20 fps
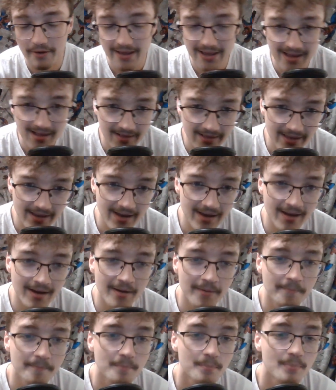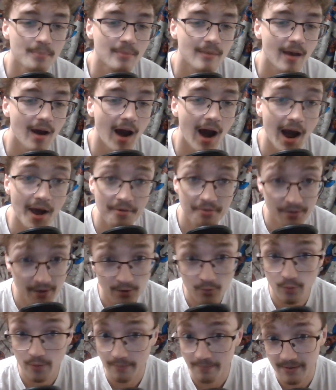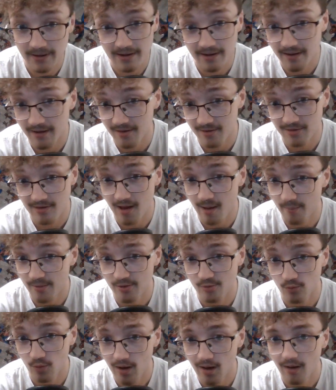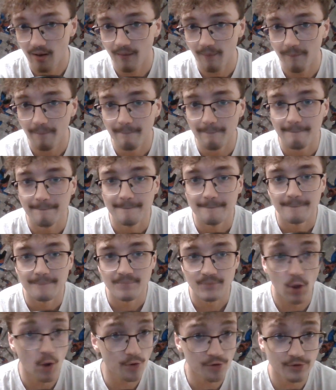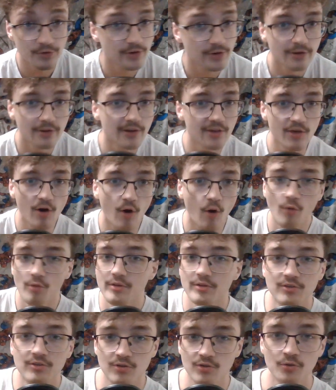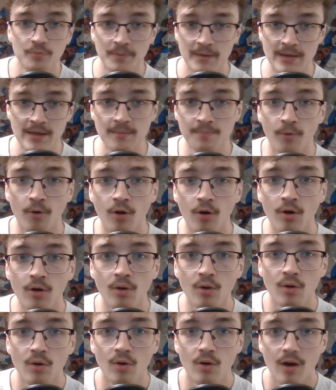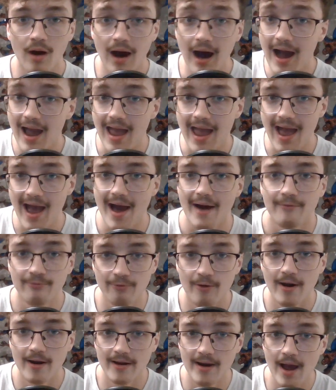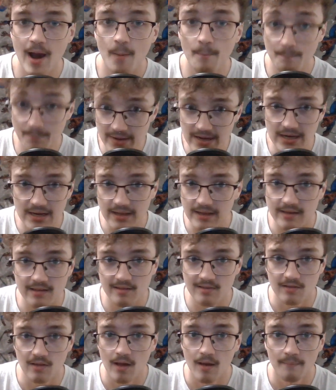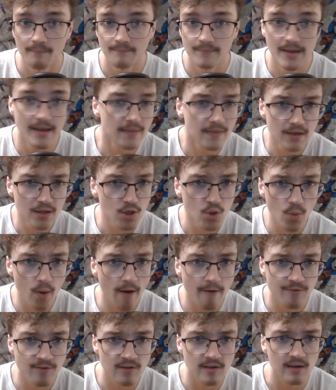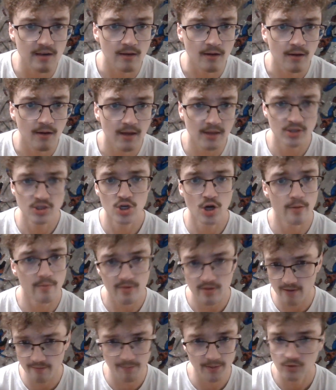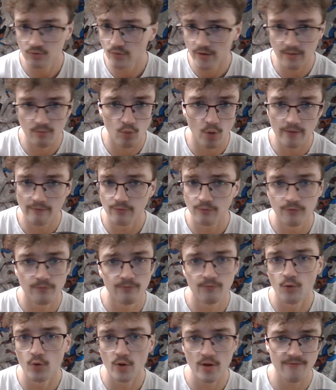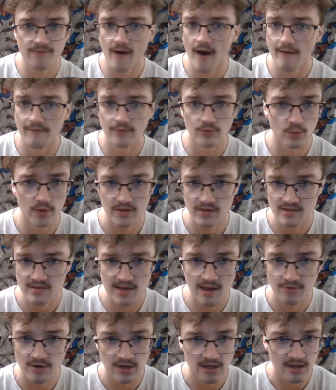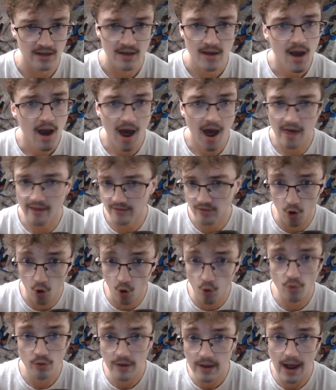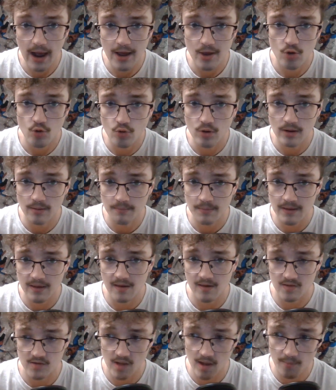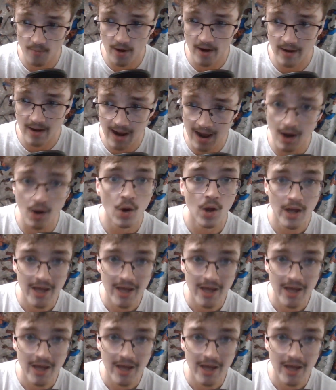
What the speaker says: Ilya, I think, would beat Islam as well. Those are literally the only two people I have right now beating Islam in the UFC in terms of between 145 and 170. I think the only guy who can beat Islam right now